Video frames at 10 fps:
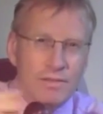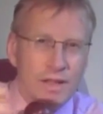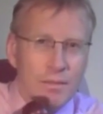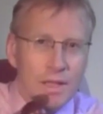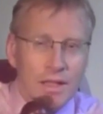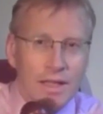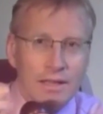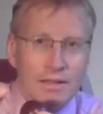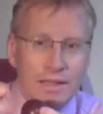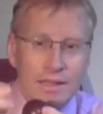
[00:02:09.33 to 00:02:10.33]
feel a bit like
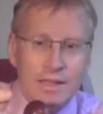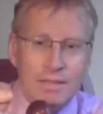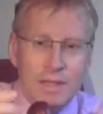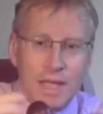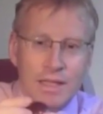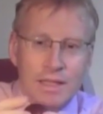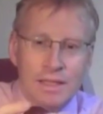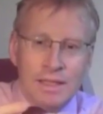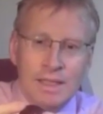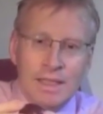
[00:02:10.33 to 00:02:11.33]
al dente spaghetti.